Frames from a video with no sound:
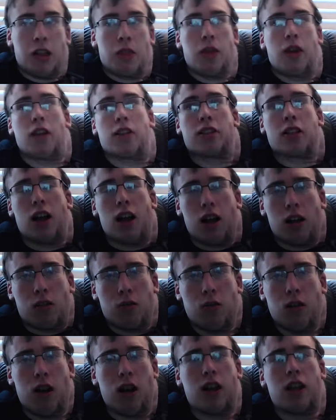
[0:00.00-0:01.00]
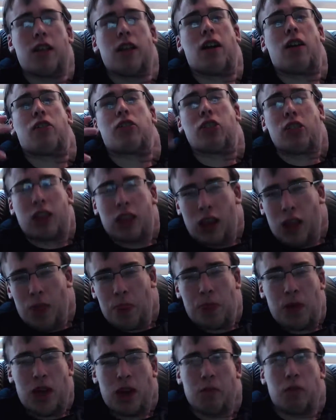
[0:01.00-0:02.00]
The Sakura, now for
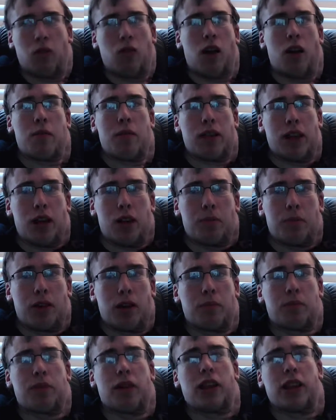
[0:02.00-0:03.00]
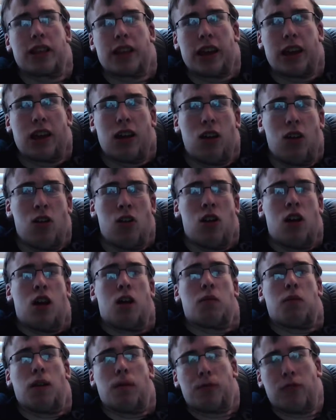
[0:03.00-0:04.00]
some people that may not be a big deal,
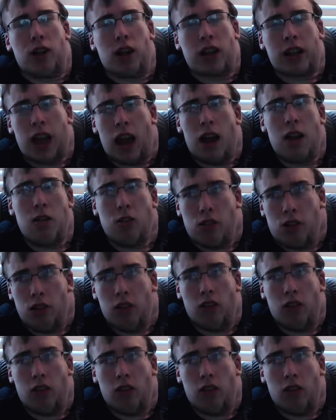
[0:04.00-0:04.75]
but for a character